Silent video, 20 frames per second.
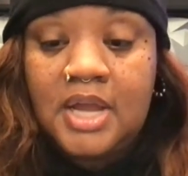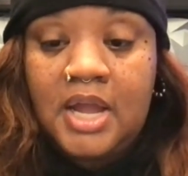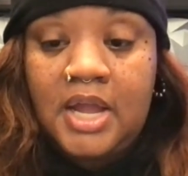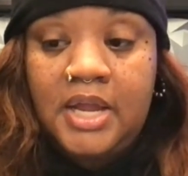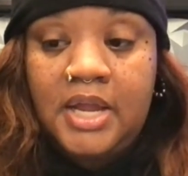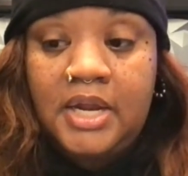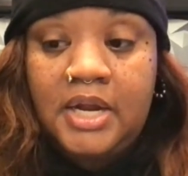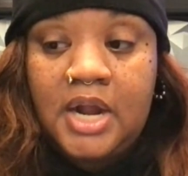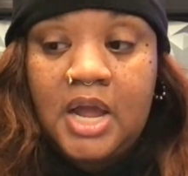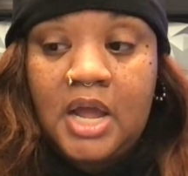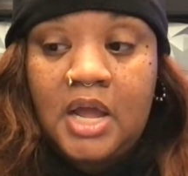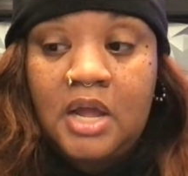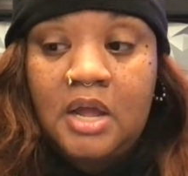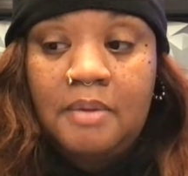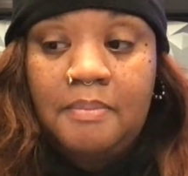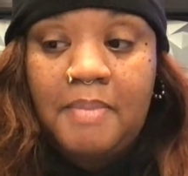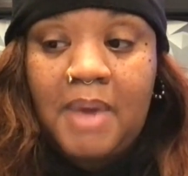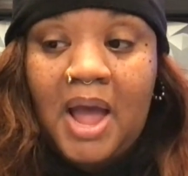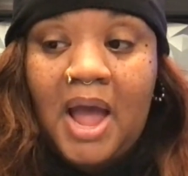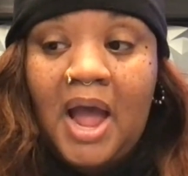And
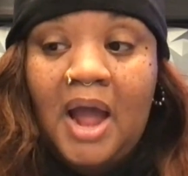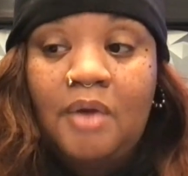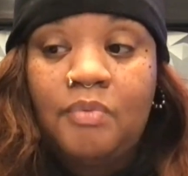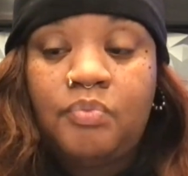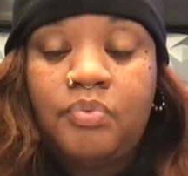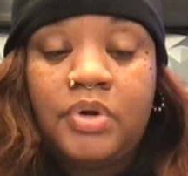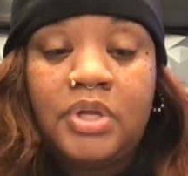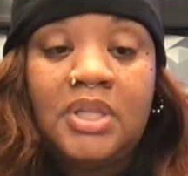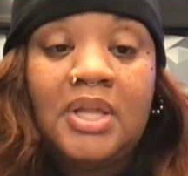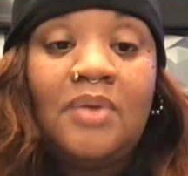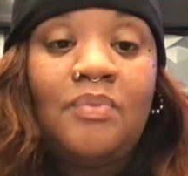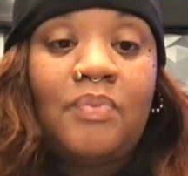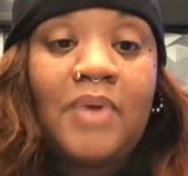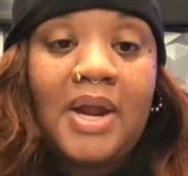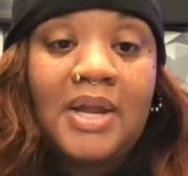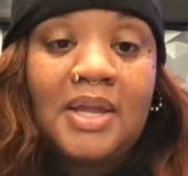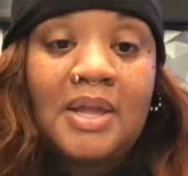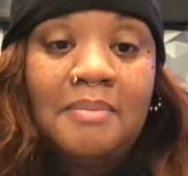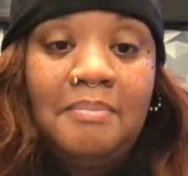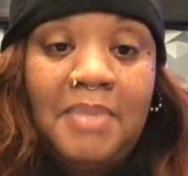I really
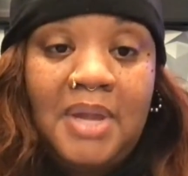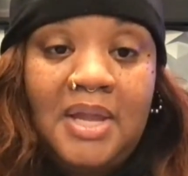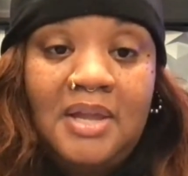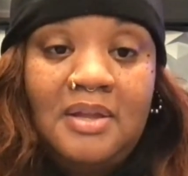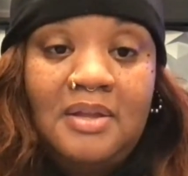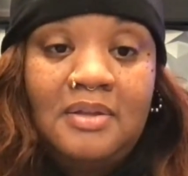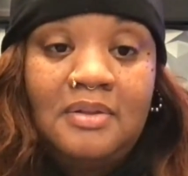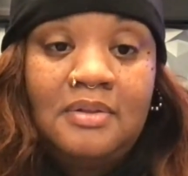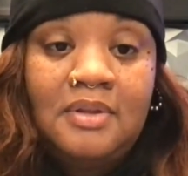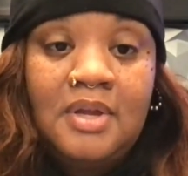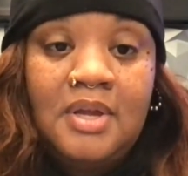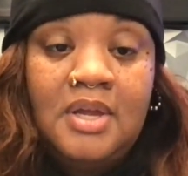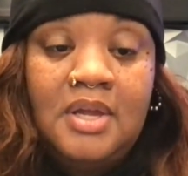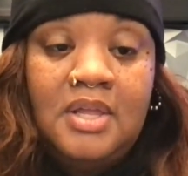recommend